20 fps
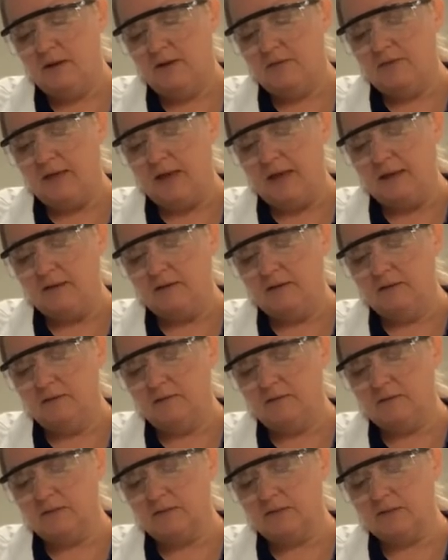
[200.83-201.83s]
then
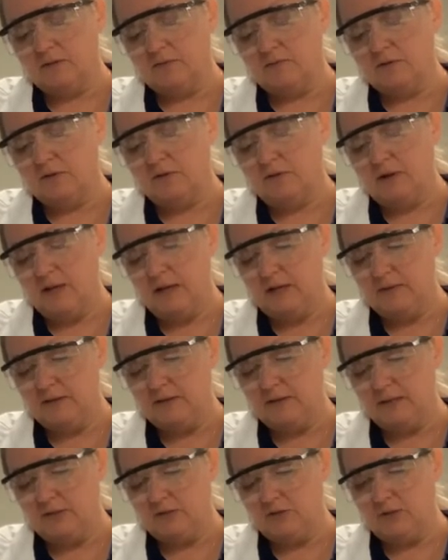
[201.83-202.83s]
the silver and the
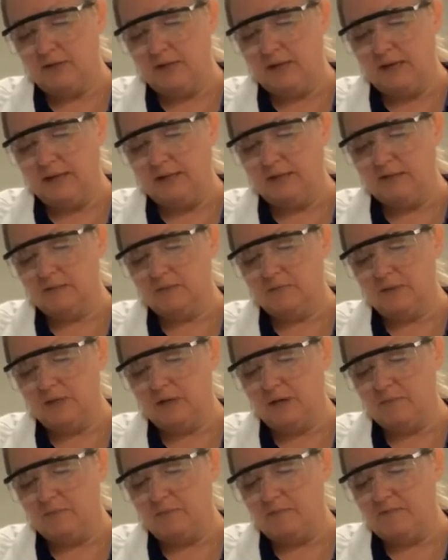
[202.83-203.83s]
nitrate ions
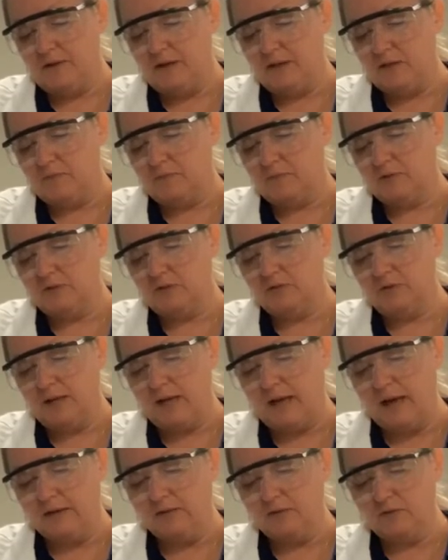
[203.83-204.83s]
become available to
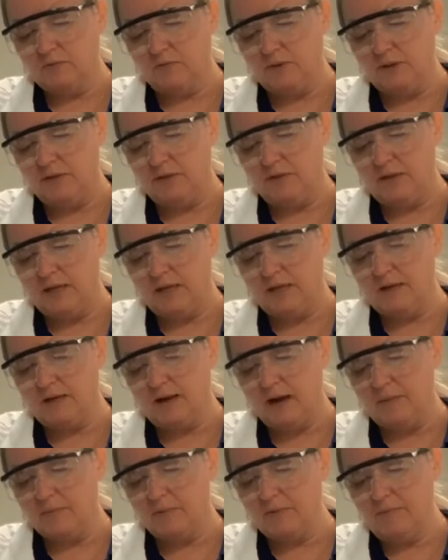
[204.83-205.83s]
react with the
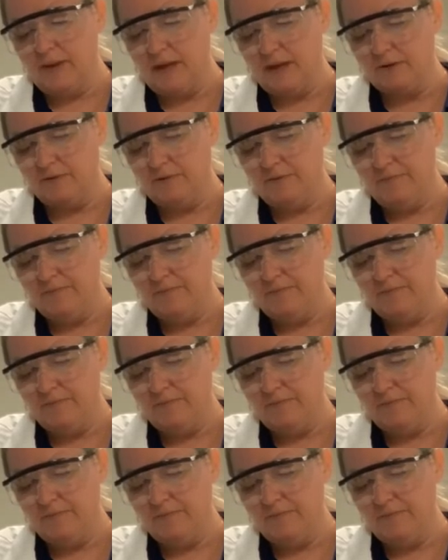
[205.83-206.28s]
copper metal.